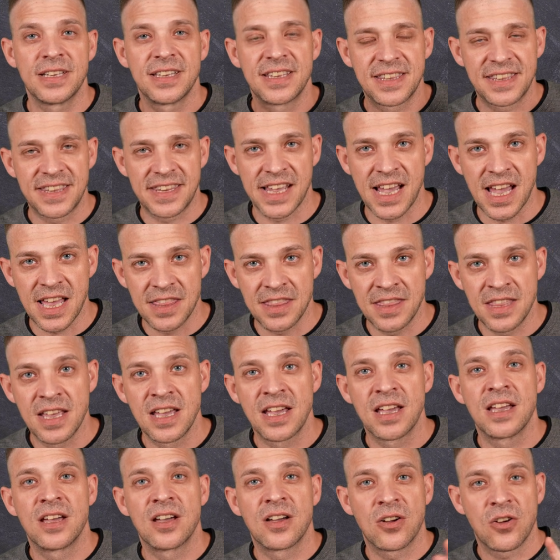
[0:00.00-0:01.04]
than
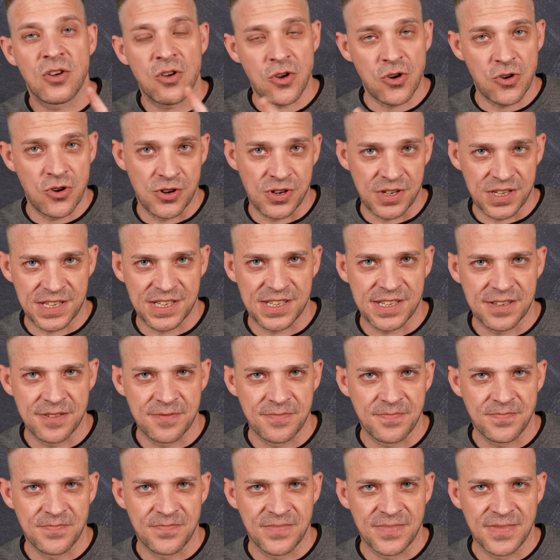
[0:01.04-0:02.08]
hers.
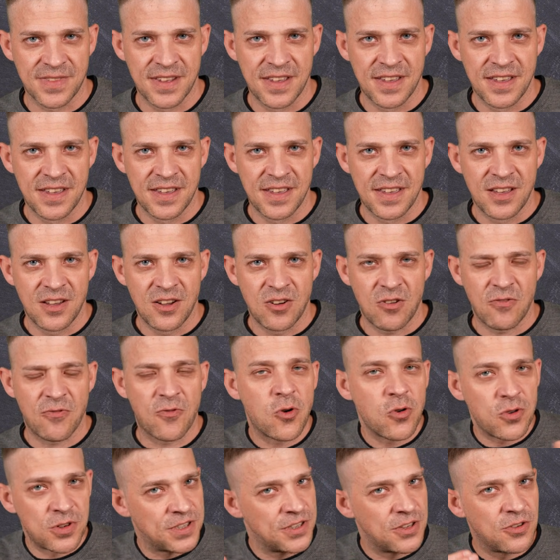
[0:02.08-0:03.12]
Of
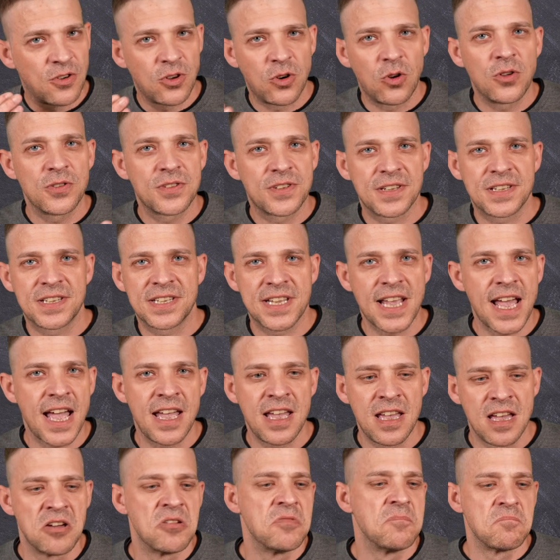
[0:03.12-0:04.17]
course, you can also
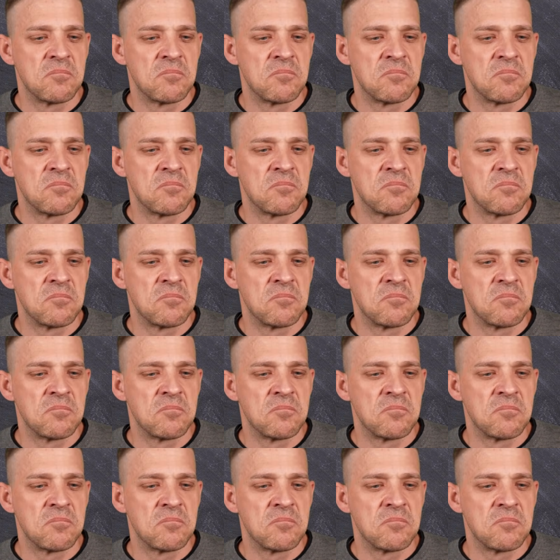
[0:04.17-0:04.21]
say,